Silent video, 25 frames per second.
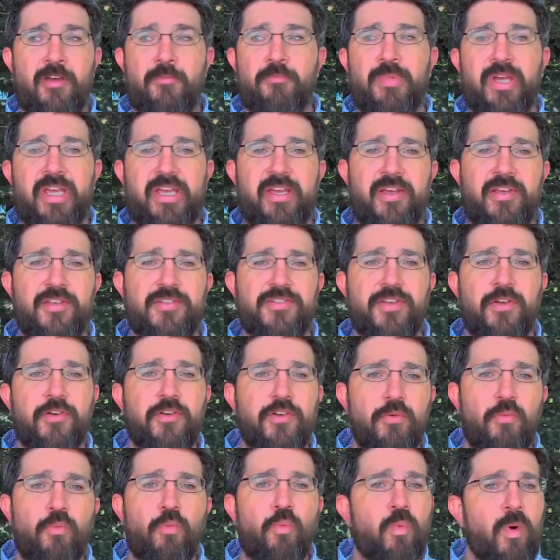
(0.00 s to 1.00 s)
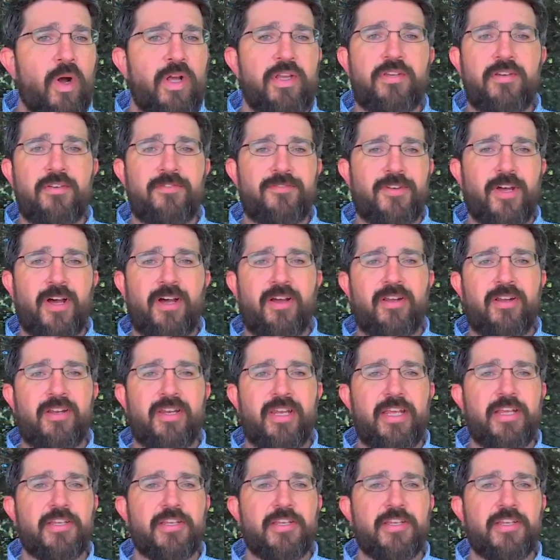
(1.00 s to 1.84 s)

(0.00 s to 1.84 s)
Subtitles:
because what you've done